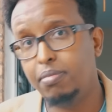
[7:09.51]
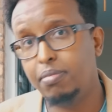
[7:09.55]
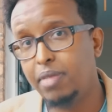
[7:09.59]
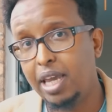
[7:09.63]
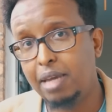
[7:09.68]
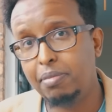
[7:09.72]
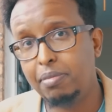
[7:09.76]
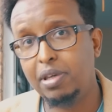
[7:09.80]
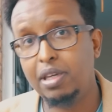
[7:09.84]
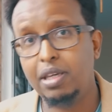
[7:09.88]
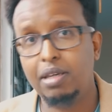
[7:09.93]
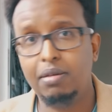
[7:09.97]

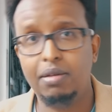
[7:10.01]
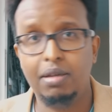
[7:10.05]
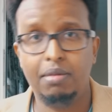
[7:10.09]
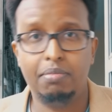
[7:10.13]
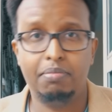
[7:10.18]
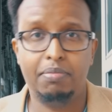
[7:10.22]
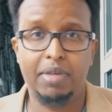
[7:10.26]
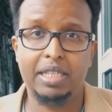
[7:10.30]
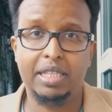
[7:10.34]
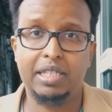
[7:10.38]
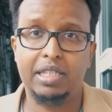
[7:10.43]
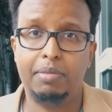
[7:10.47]
maybe a
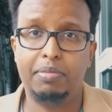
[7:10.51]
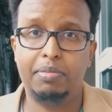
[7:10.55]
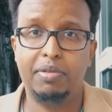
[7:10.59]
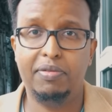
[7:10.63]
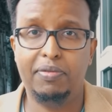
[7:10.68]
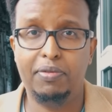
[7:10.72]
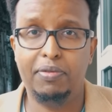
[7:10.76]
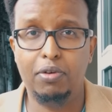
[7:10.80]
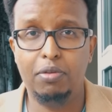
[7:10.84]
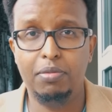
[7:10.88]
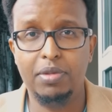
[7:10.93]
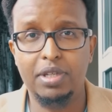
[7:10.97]
better
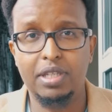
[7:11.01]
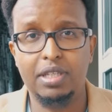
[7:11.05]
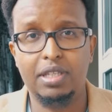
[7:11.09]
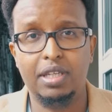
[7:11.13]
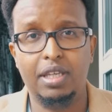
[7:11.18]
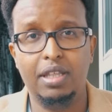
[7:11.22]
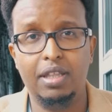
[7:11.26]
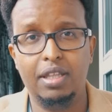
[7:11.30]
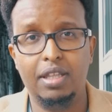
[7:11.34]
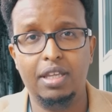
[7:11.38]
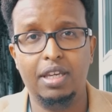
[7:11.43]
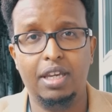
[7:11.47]

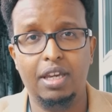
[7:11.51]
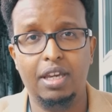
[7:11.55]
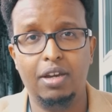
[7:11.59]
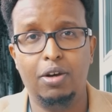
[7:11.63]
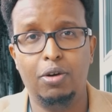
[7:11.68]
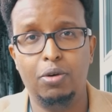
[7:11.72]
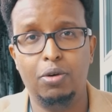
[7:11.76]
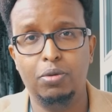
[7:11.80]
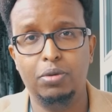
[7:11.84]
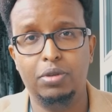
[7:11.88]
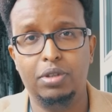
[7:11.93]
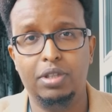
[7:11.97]
performance in the
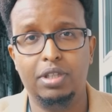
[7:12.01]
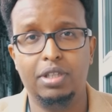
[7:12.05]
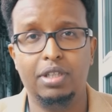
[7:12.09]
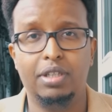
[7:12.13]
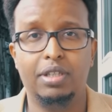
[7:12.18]
old.